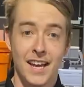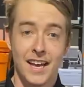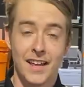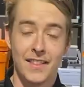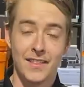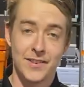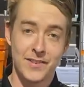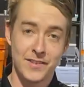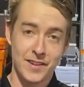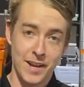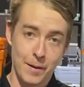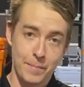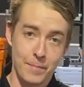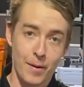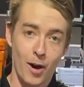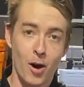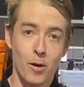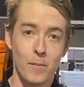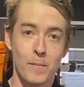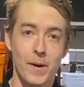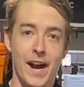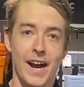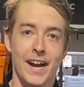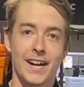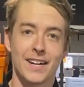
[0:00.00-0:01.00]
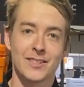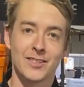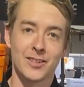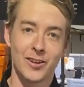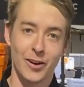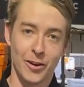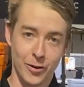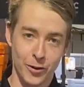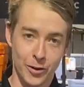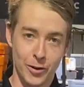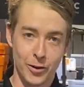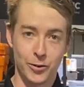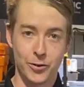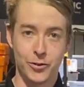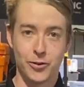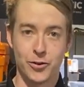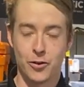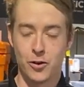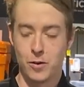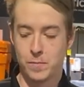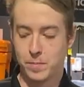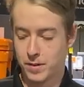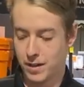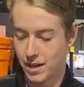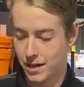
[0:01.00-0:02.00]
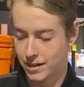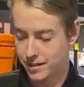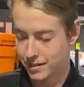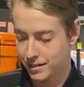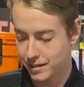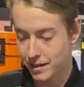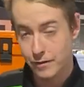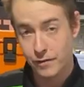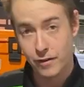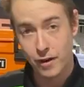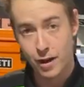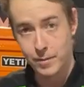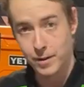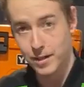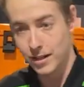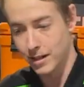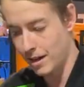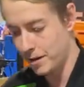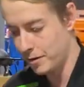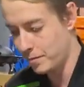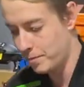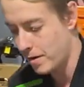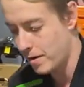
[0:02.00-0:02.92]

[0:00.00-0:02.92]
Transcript: This is our pole bag. It's got all your DuraPlus fiberglass